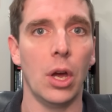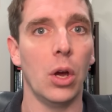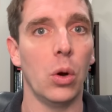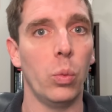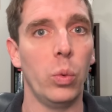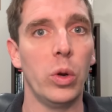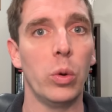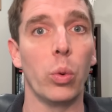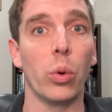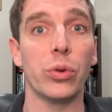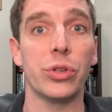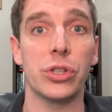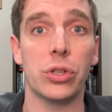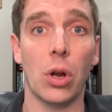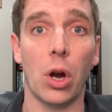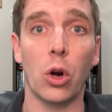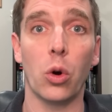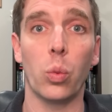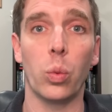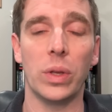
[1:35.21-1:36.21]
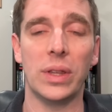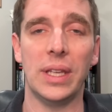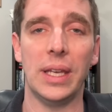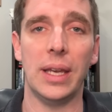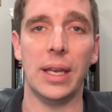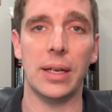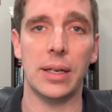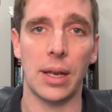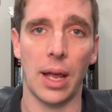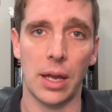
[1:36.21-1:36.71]
We will start with the
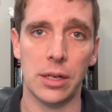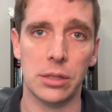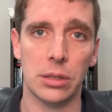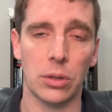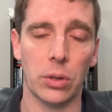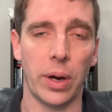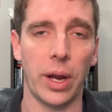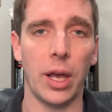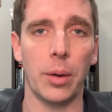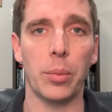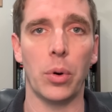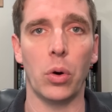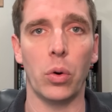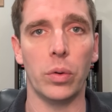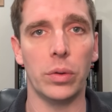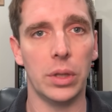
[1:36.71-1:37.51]
Nosler ammo,